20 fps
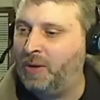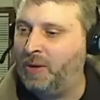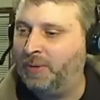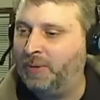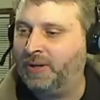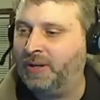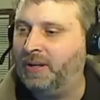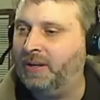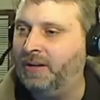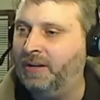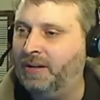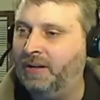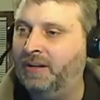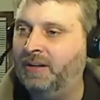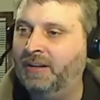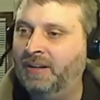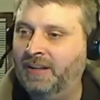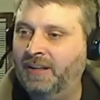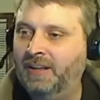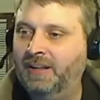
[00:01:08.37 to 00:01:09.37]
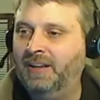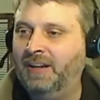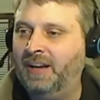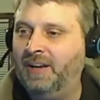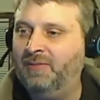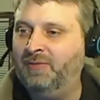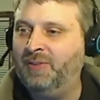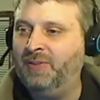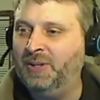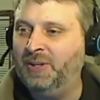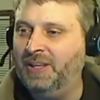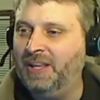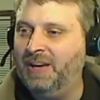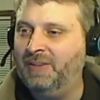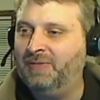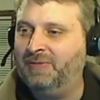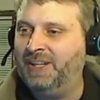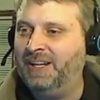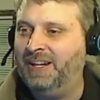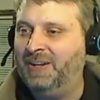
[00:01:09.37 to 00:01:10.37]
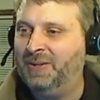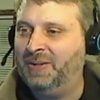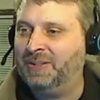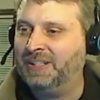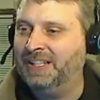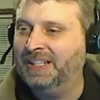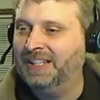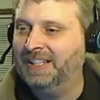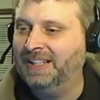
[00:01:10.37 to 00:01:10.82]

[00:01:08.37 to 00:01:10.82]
rubber gear. I feel left out.